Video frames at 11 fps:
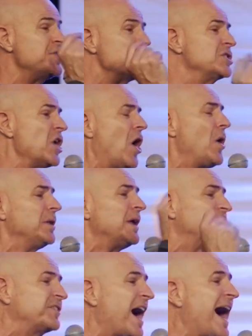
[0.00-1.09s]
The goal
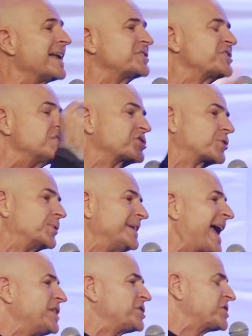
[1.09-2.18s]
of God since
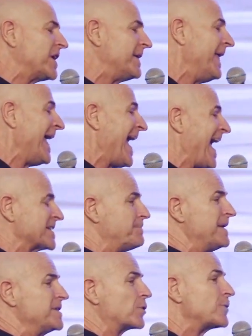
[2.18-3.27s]
creation has
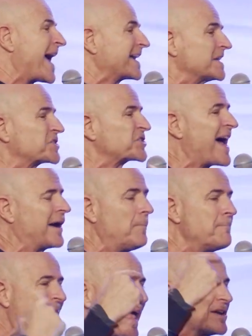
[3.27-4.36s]
been to reconcile
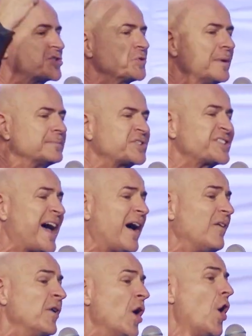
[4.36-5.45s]
man to
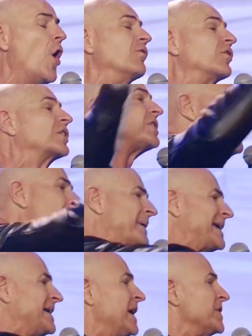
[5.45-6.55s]
himself,
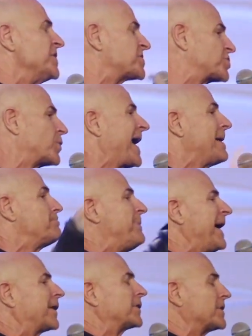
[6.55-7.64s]
overcoming this great
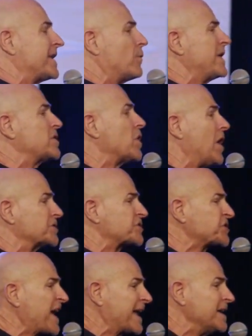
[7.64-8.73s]
barrier that we call
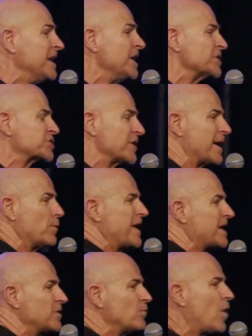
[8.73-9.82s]
sin, so that
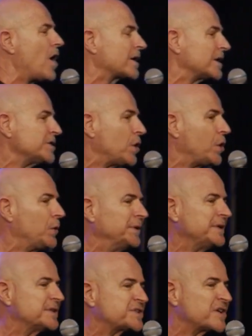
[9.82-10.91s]
we can walk in the
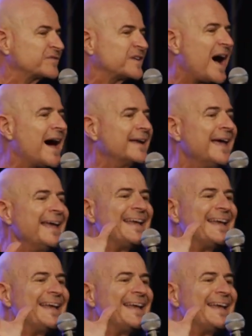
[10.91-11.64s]
holiness of God.